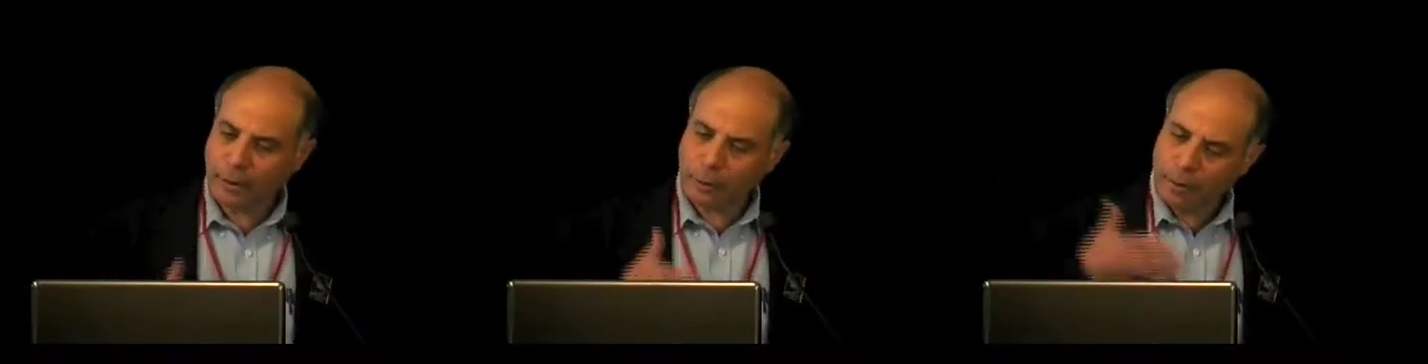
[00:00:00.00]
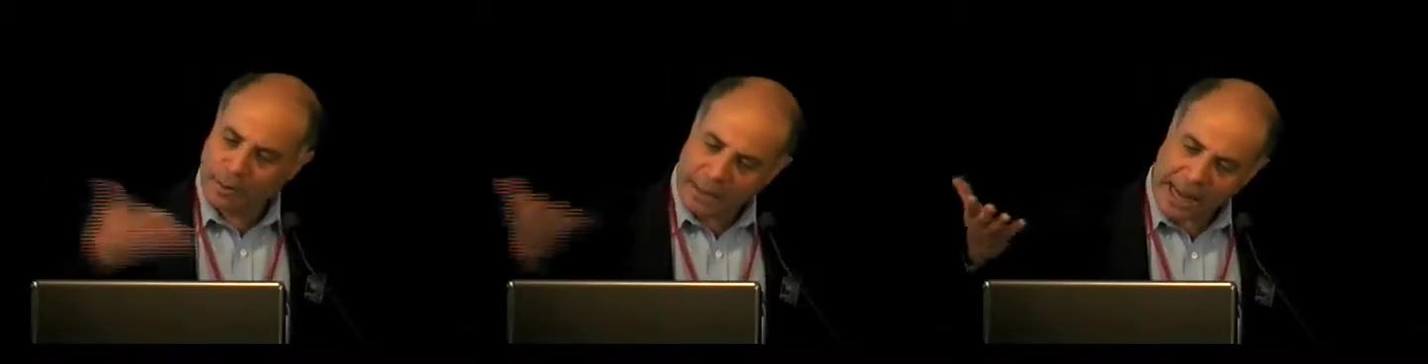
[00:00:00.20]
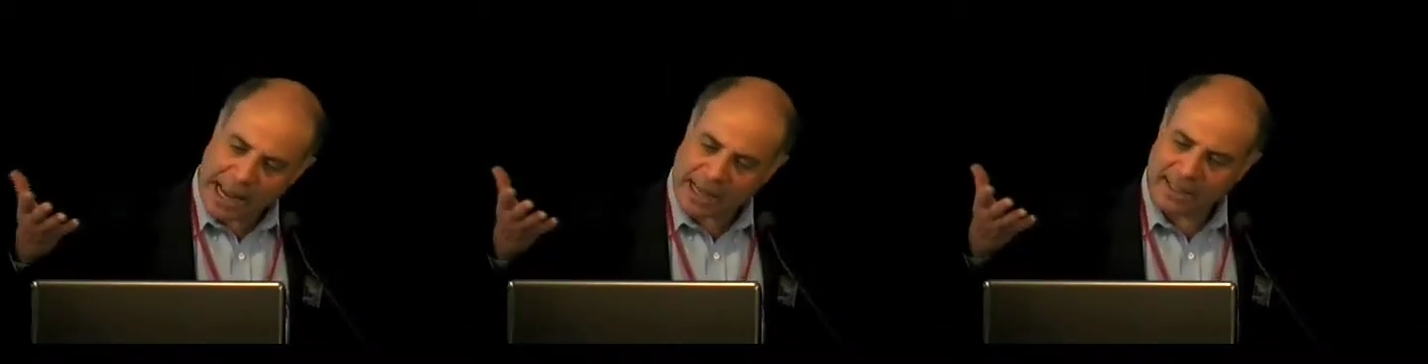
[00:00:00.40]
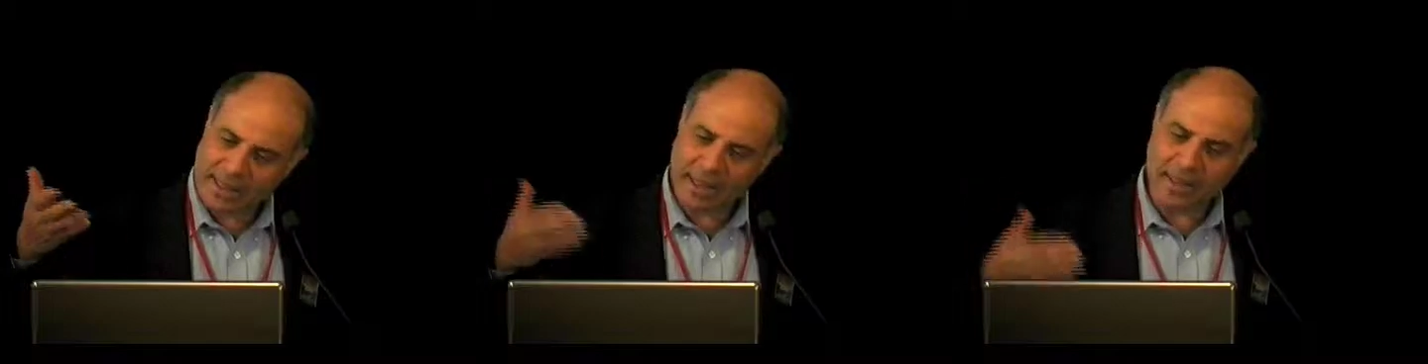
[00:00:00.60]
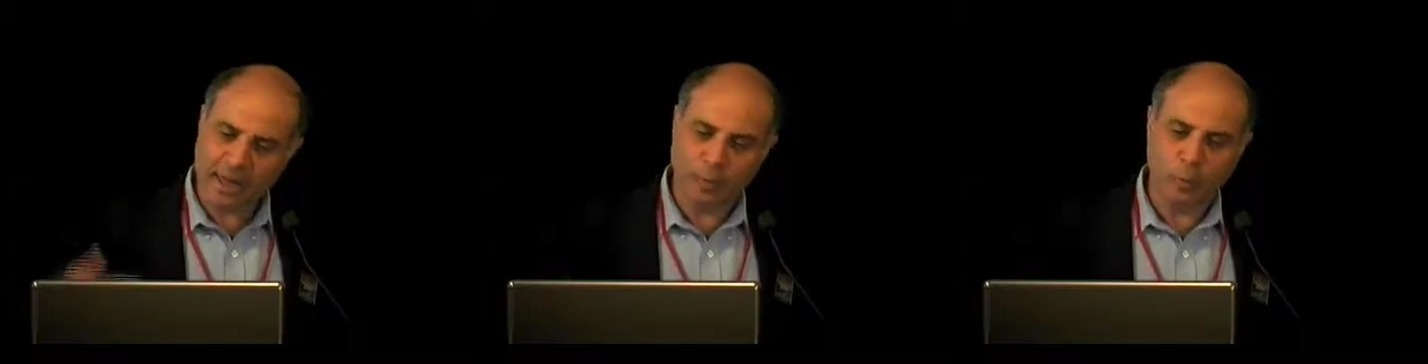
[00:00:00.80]

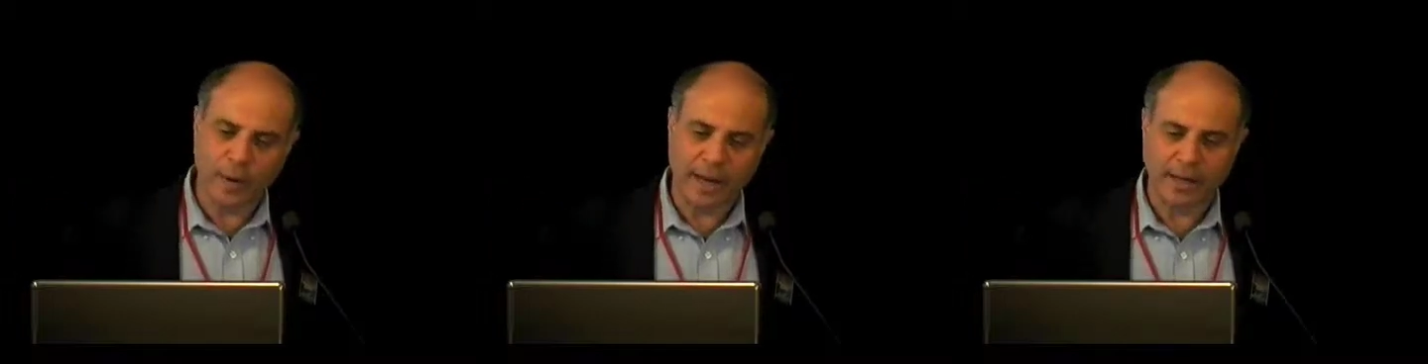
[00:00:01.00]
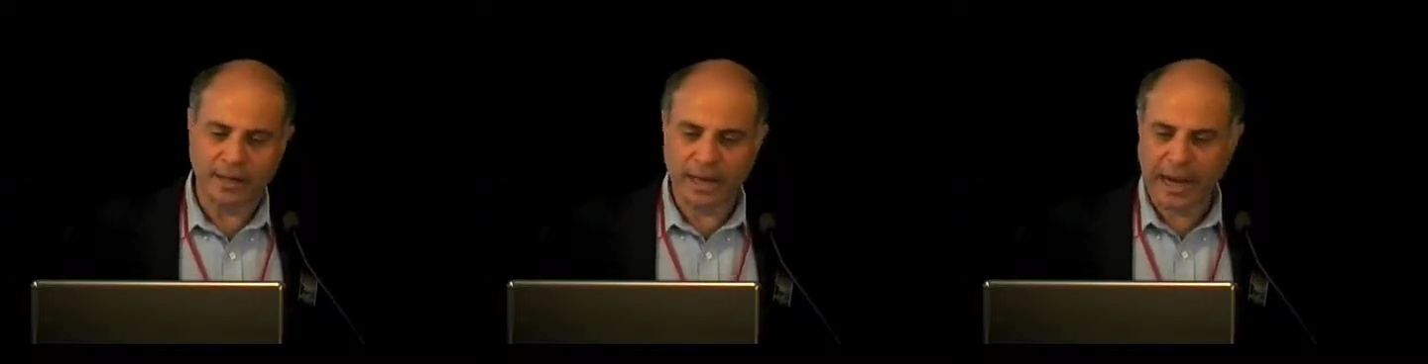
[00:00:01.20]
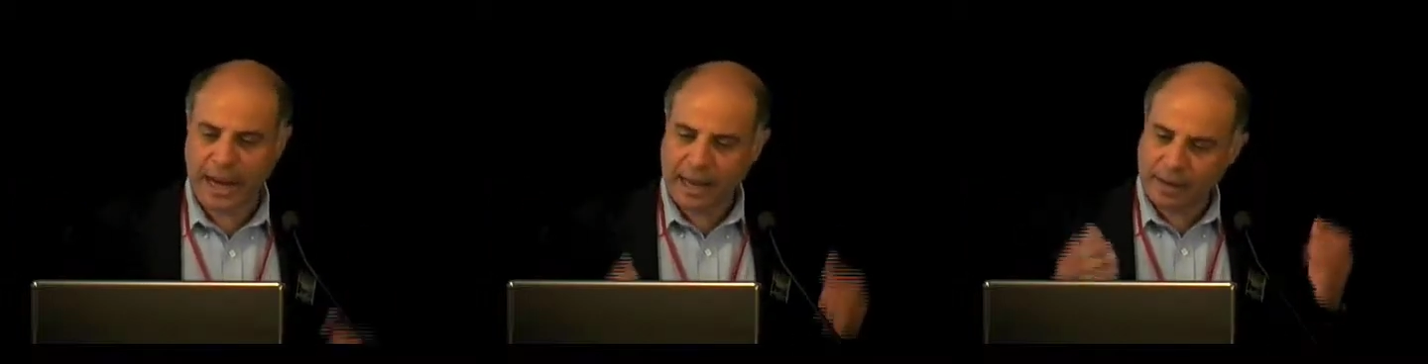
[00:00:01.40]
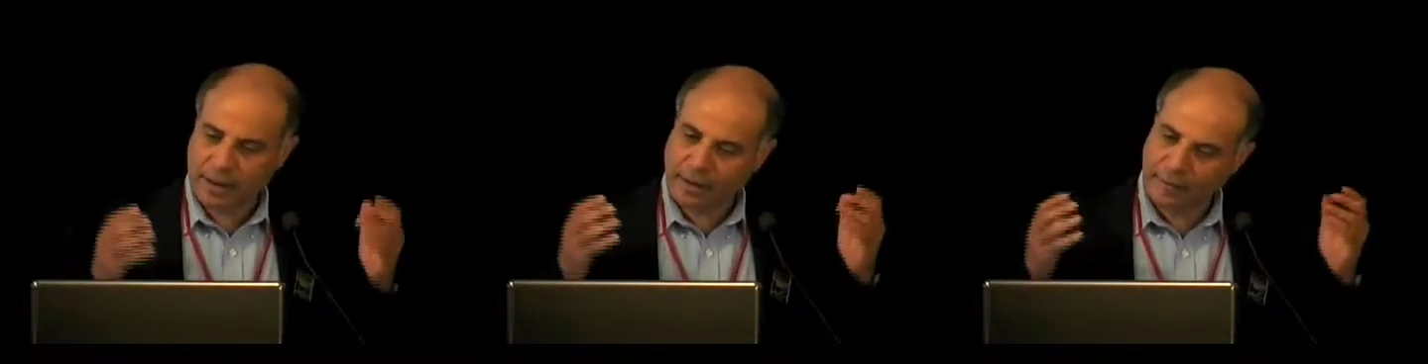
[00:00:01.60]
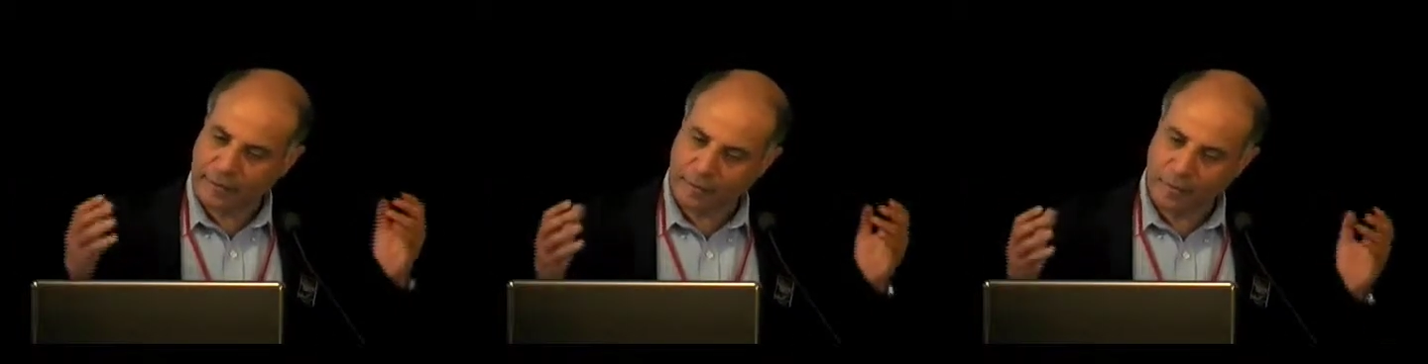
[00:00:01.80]
NASA then went and
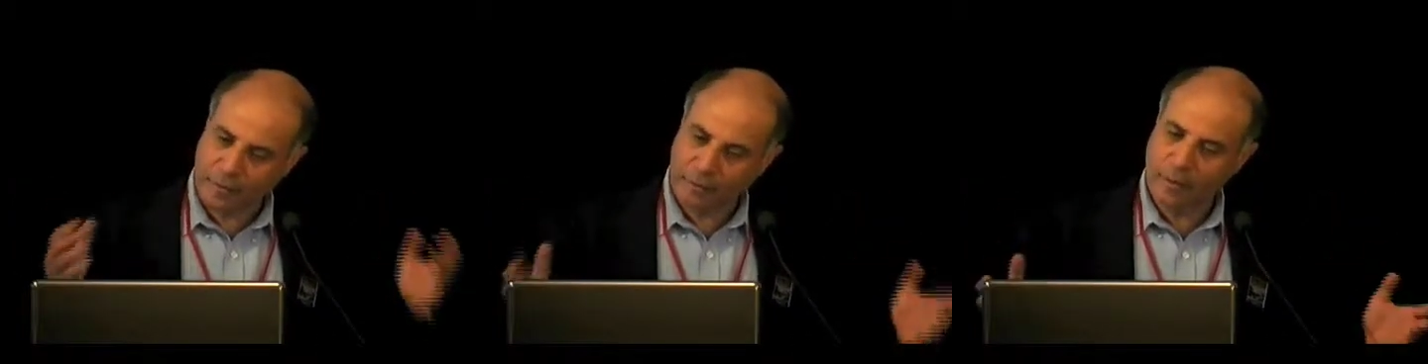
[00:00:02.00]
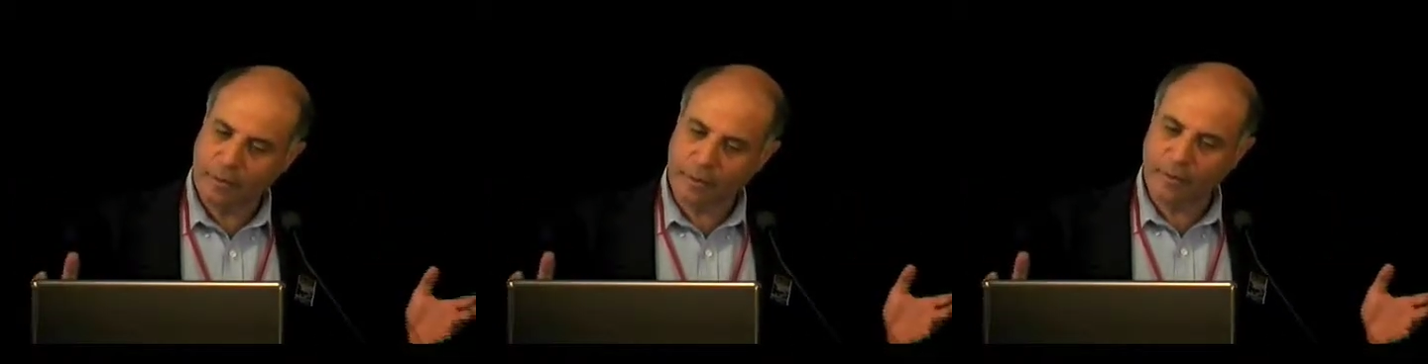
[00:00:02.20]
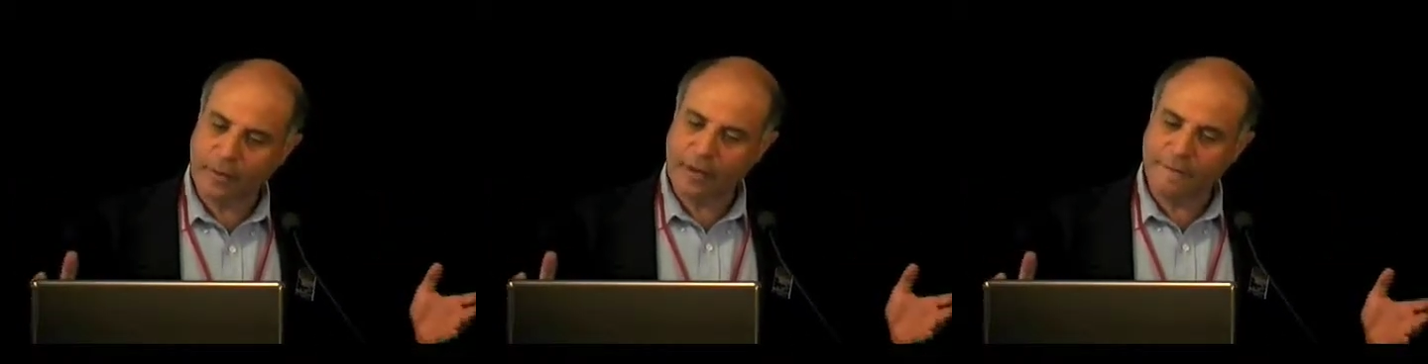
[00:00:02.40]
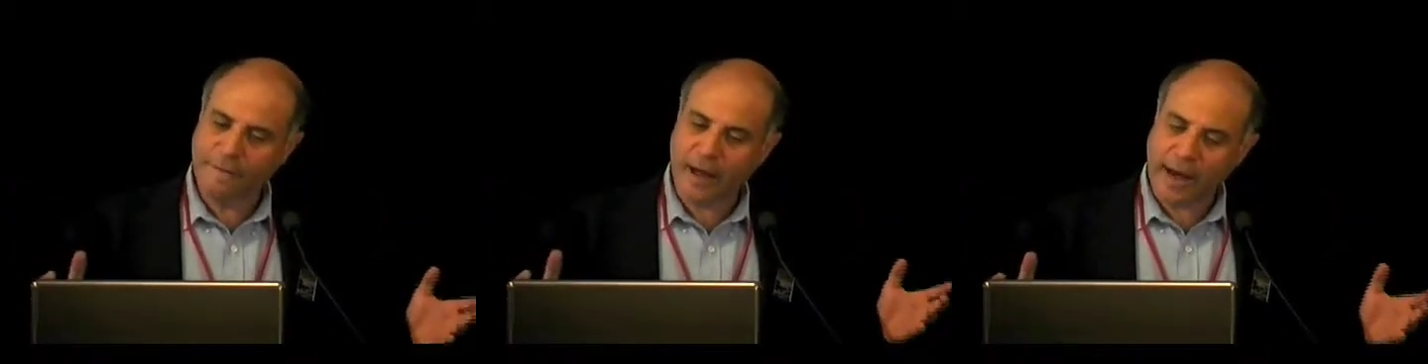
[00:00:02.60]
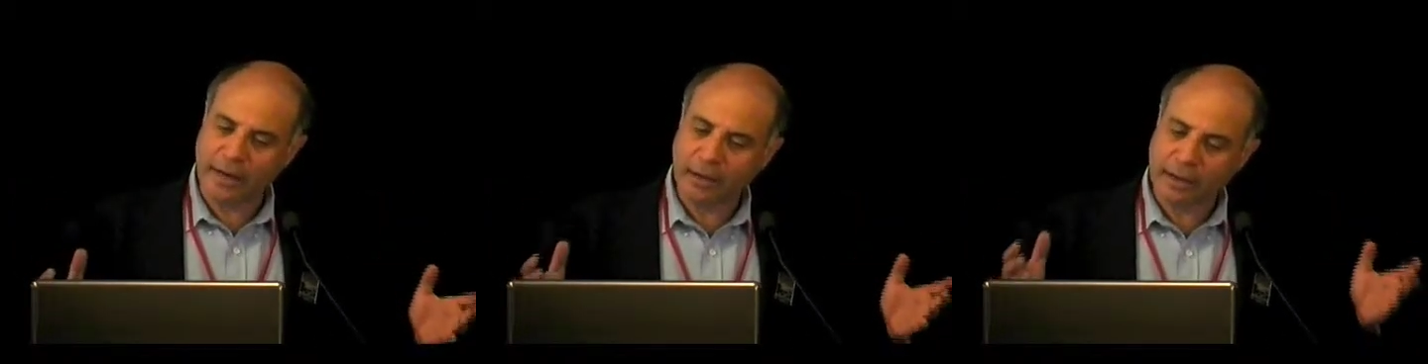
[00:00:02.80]

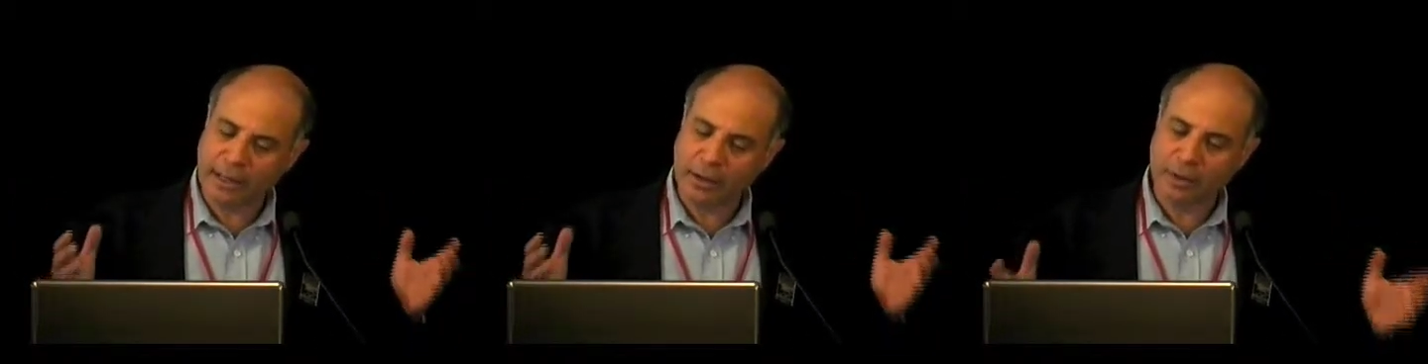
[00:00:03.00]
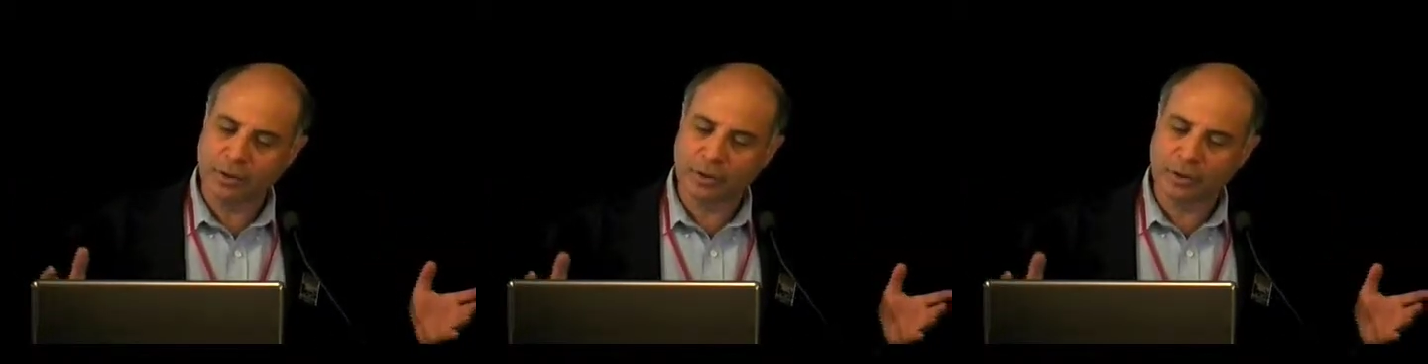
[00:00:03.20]
finally